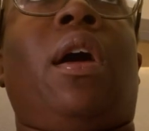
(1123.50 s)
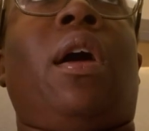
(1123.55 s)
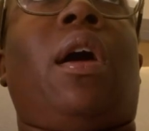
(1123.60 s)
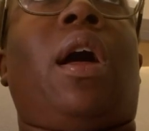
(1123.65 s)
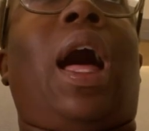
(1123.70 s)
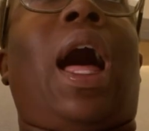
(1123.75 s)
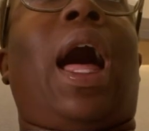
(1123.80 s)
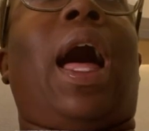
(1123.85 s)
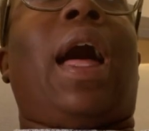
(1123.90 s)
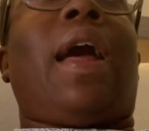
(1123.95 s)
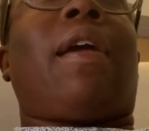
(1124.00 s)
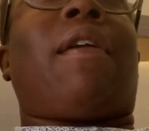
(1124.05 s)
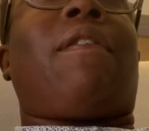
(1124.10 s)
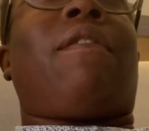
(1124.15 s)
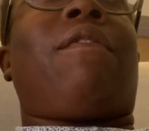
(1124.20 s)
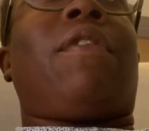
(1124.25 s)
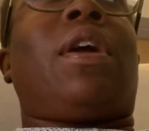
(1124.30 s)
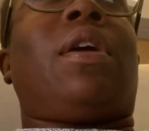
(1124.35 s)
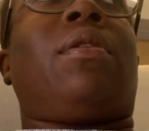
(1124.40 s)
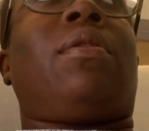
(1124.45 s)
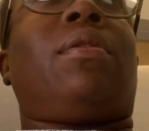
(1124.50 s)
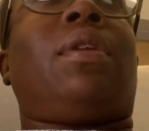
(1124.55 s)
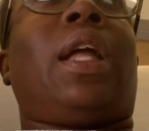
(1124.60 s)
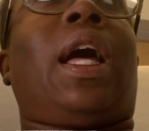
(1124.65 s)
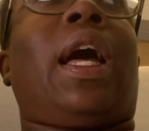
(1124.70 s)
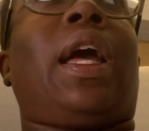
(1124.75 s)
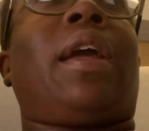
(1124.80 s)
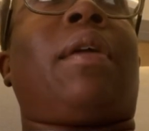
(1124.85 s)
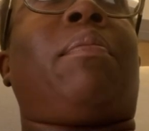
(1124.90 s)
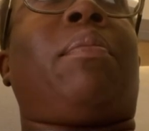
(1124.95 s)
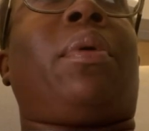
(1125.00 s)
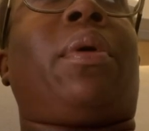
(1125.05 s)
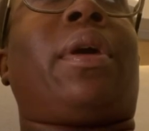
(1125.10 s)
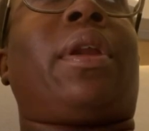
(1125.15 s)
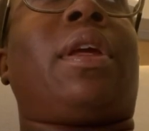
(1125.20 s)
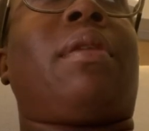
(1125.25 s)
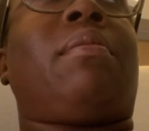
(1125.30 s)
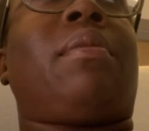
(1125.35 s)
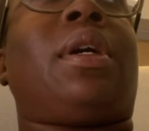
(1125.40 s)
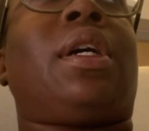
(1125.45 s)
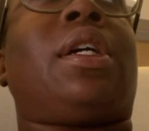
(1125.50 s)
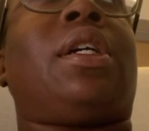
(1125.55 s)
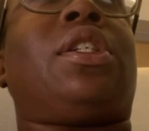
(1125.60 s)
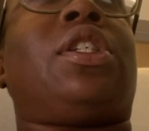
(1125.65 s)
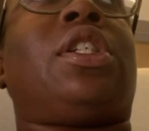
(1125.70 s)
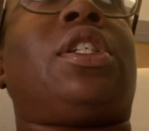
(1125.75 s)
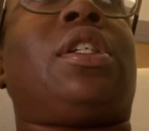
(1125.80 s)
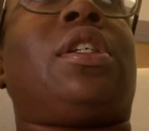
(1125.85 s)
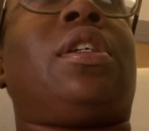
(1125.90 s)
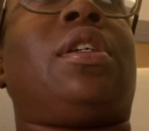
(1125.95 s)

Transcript: I felt like pretty much,